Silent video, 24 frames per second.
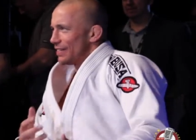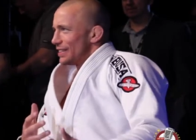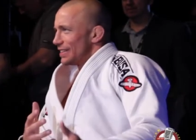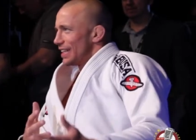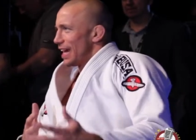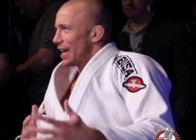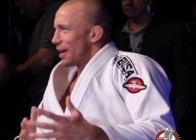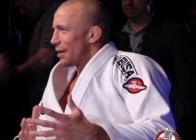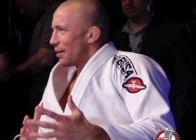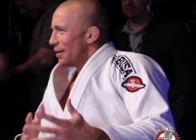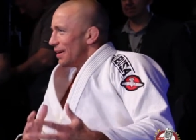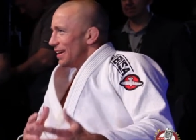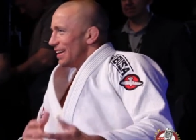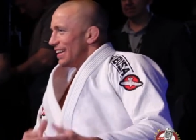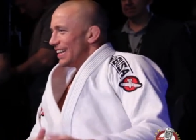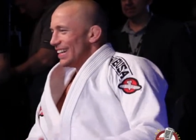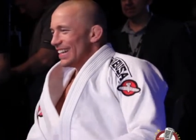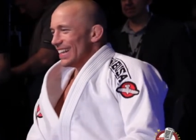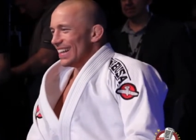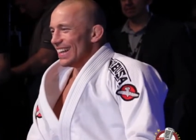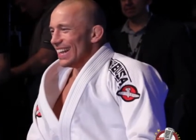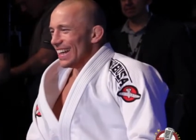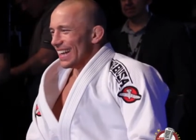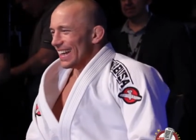It's like
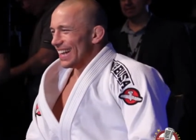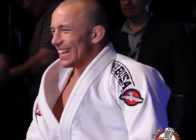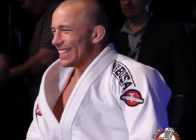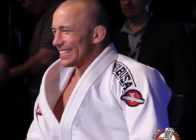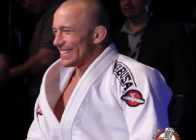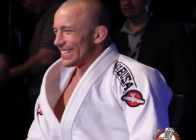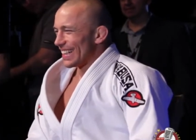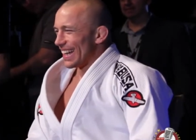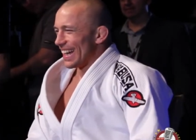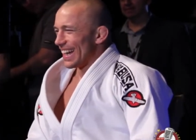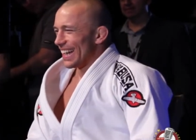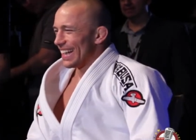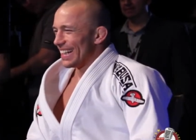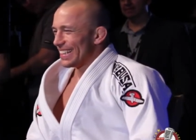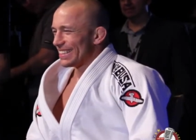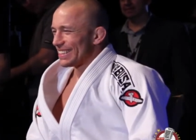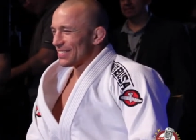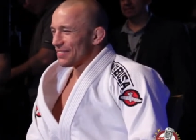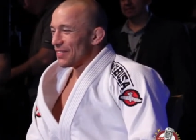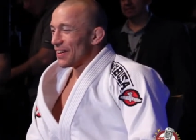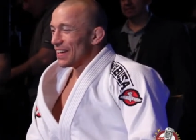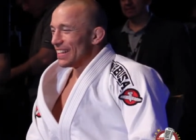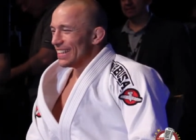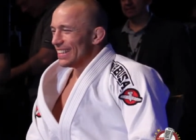it's uh,
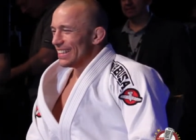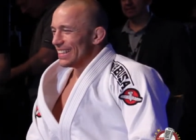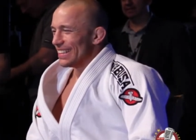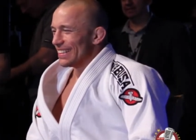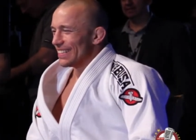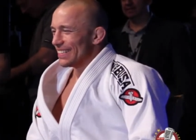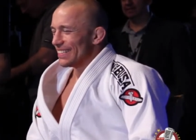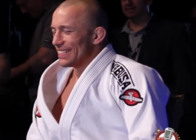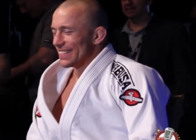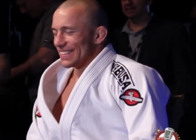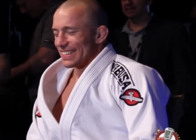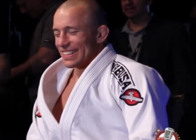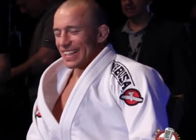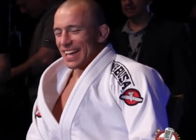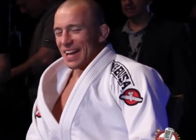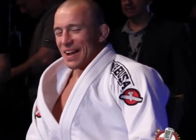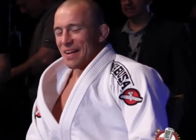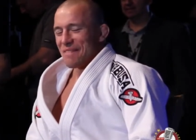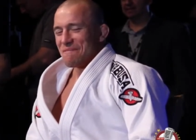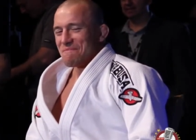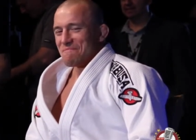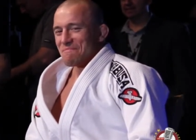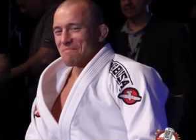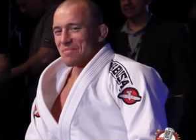it's funny. You know, it was.
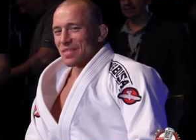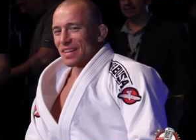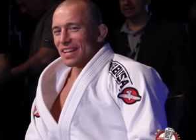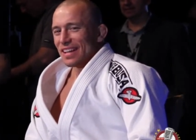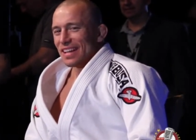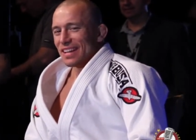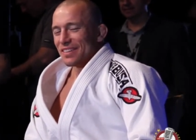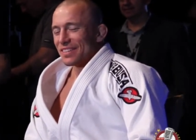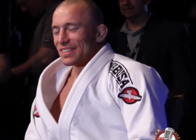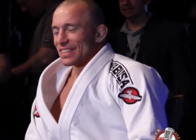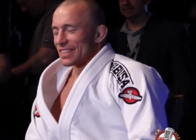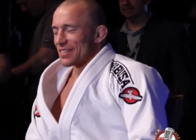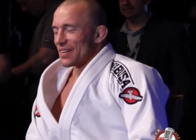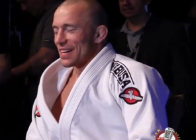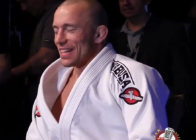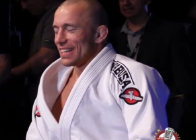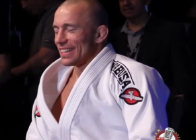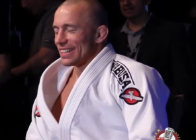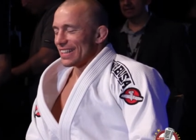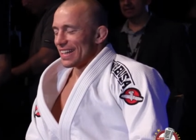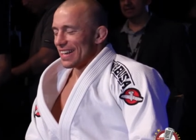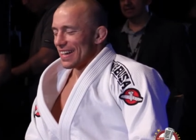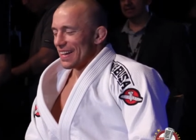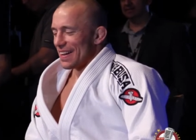Uh, it was a
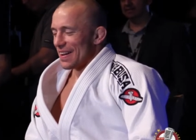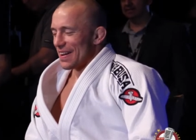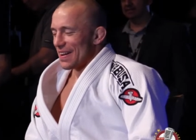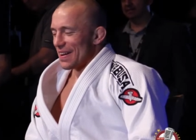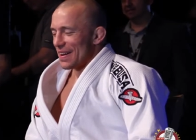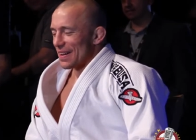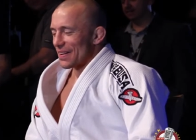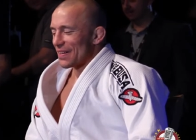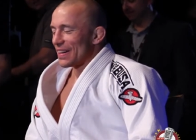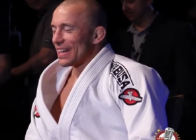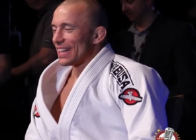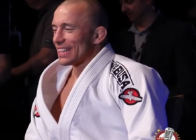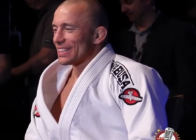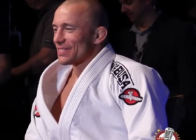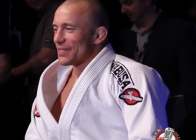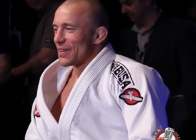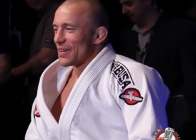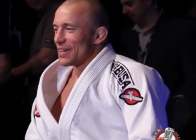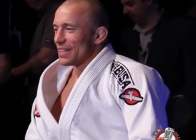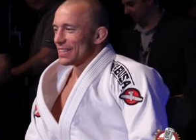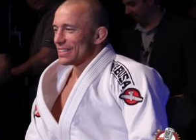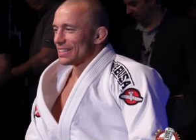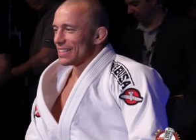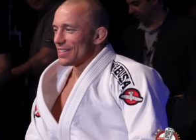great, uh, great
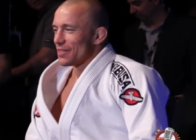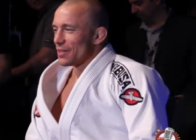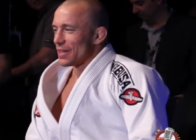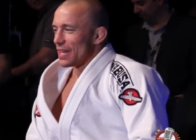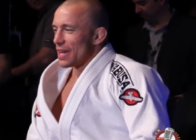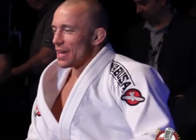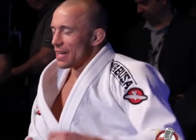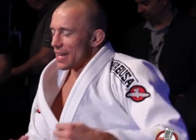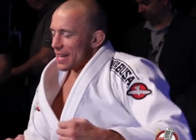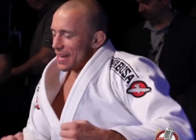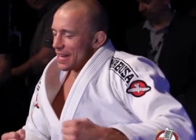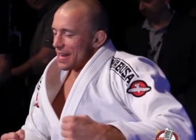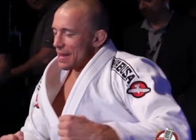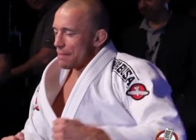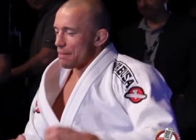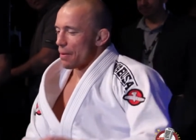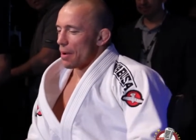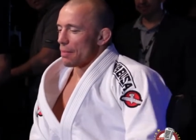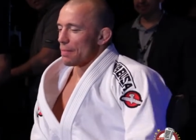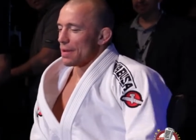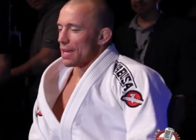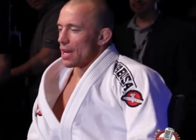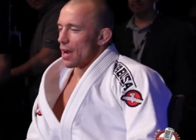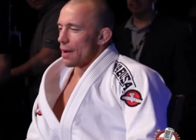experience. You know, they, they, they
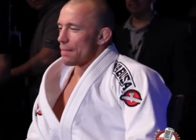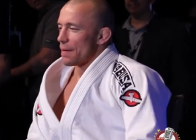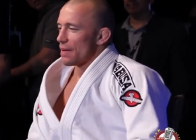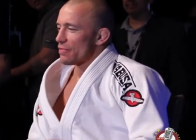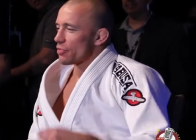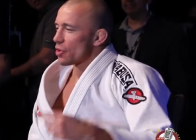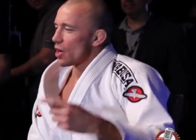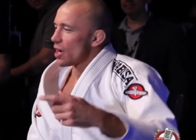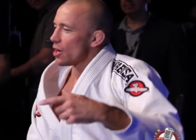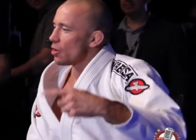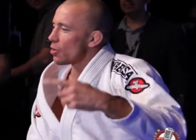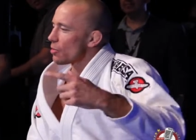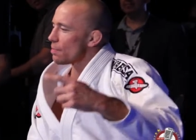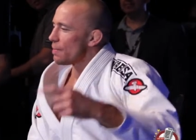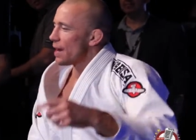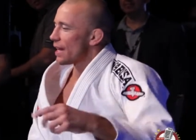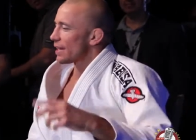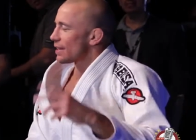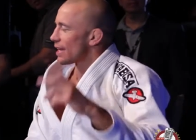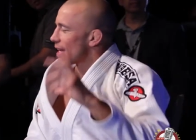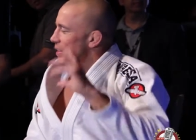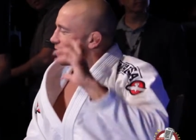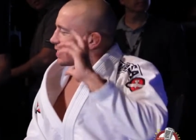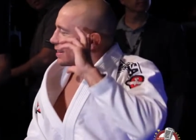pumped me up after I looked
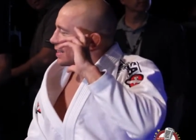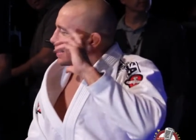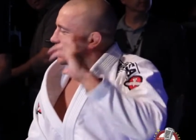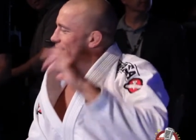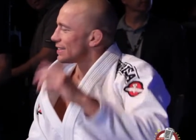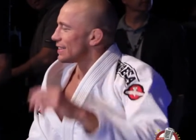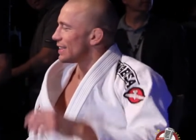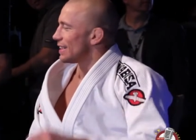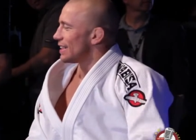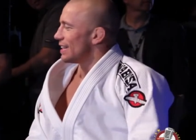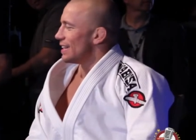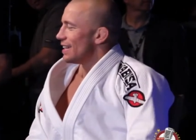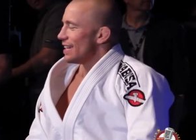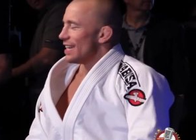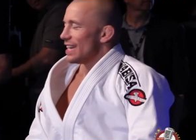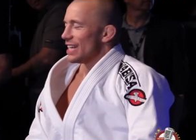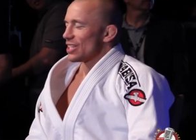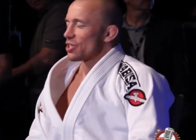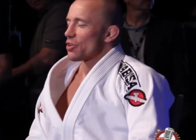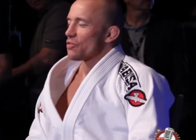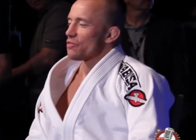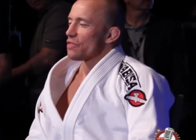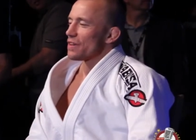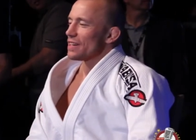back at this, and
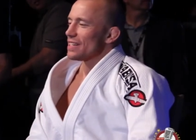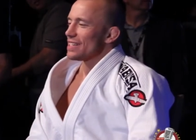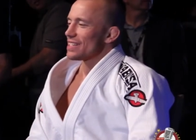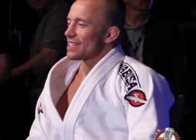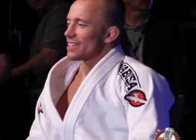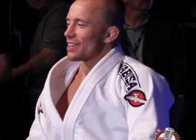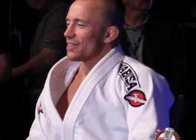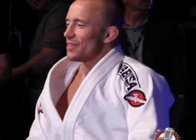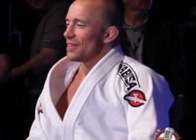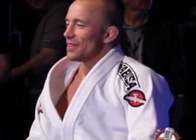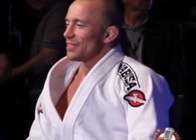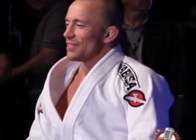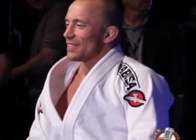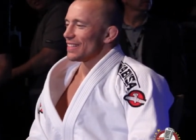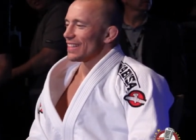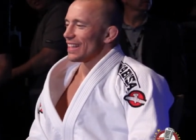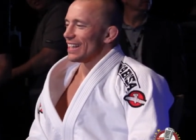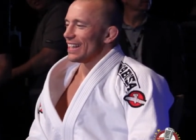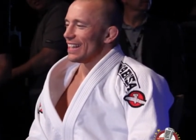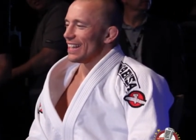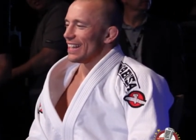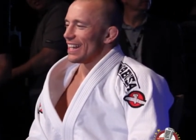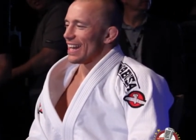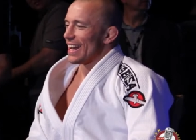it's a funny story to
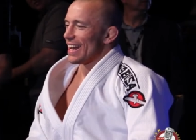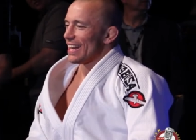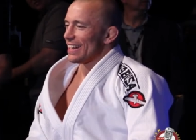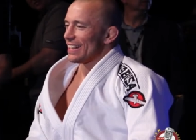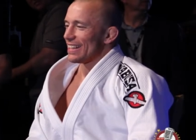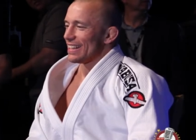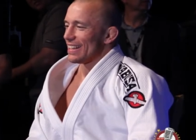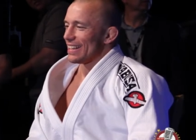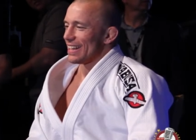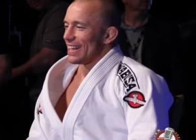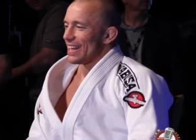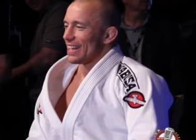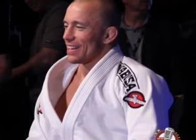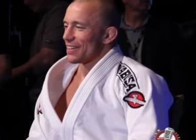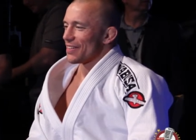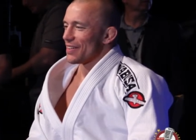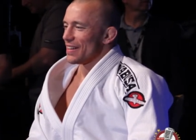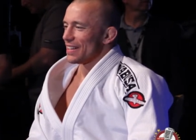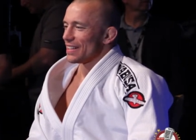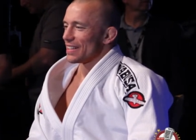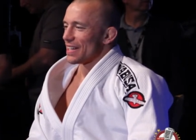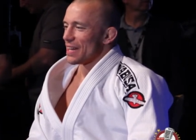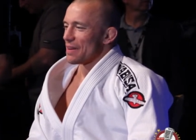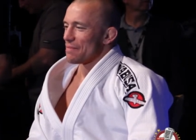tell, and I had had a
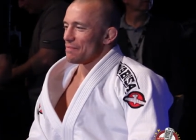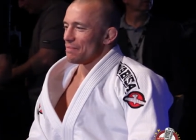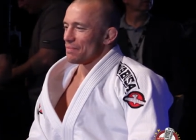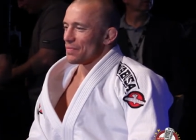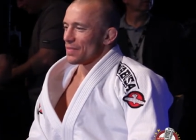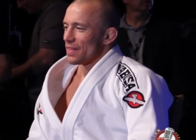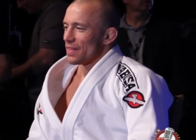great time.